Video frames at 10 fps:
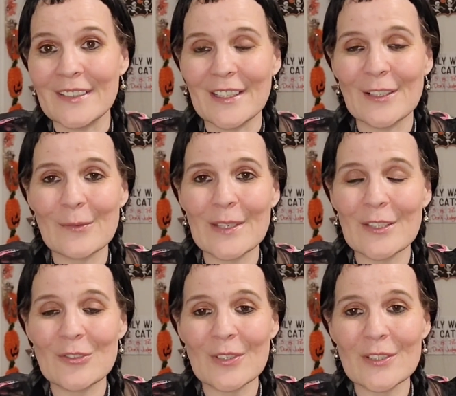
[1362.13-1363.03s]
You know, we
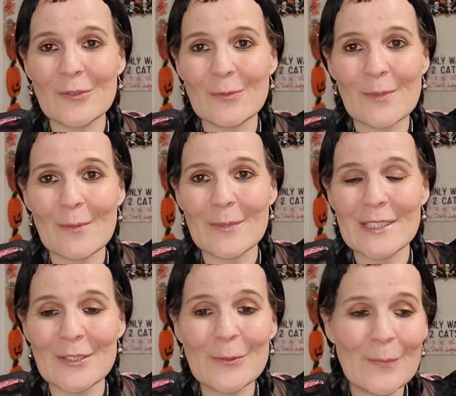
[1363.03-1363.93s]
enjoy doing what we
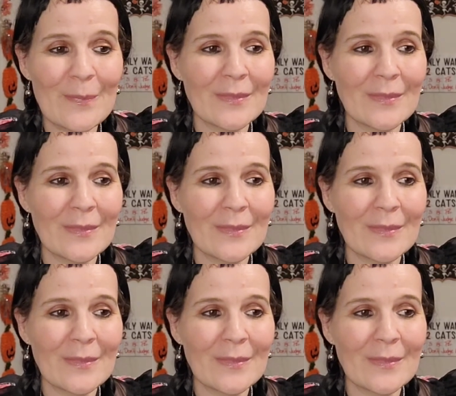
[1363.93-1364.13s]
do.